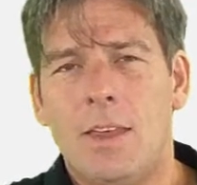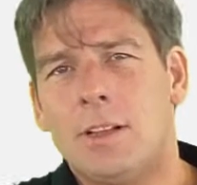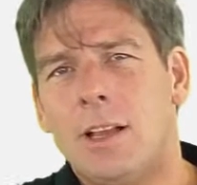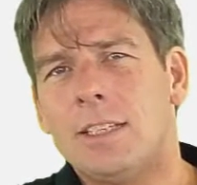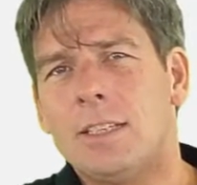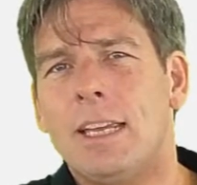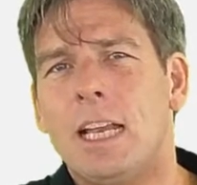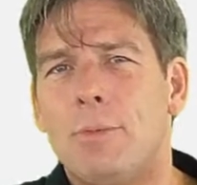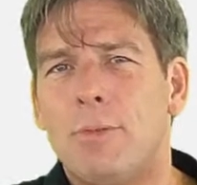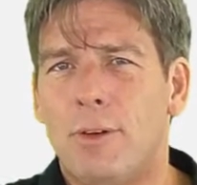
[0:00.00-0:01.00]
The class is made
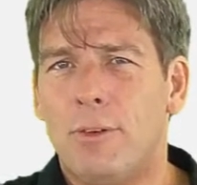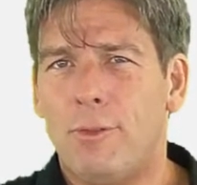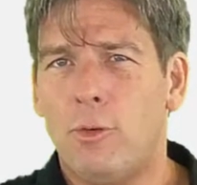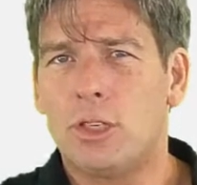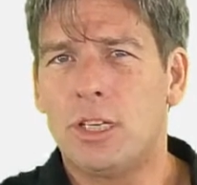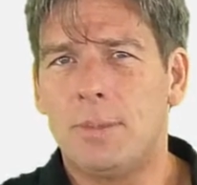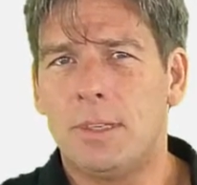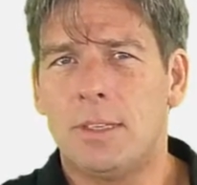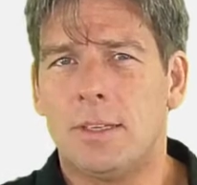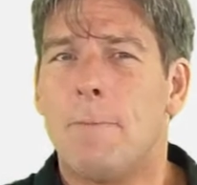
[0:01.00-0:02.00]
up of 4
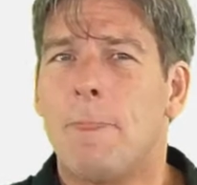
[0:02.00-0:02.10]
chapters.